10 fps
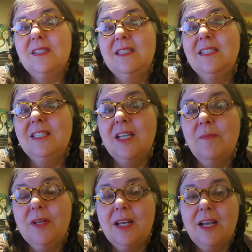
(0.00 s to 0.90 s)
into
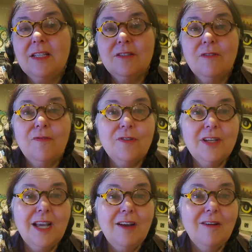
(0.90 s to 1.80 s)
Gemini. So for
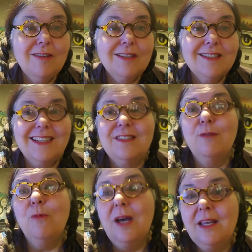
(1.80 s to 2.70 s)
now, it's like the
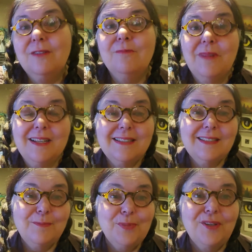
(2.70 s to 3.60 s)
Wild
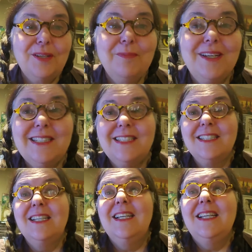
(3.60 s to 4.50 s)
West pretty much
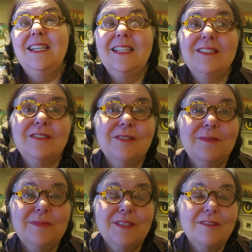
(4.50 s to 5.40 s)
in
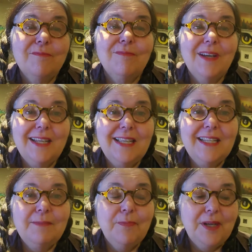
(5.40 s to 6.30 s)
terms of
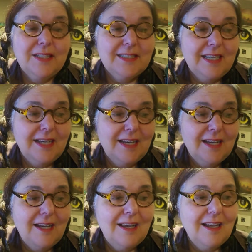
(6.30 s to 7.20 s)
money. But
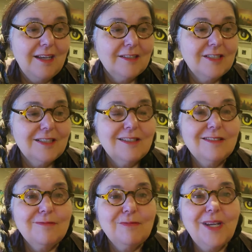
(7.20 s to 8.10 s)
I
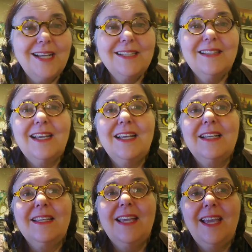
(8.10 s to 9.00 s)
just read
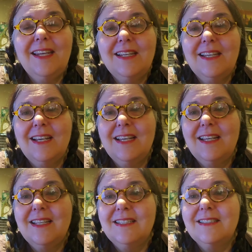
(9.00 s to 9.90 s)
that Canada
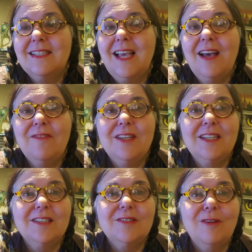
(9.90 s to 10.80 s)
is having
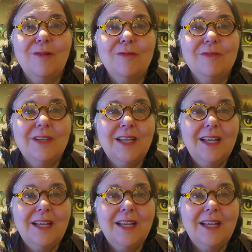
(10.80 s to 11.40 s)
its own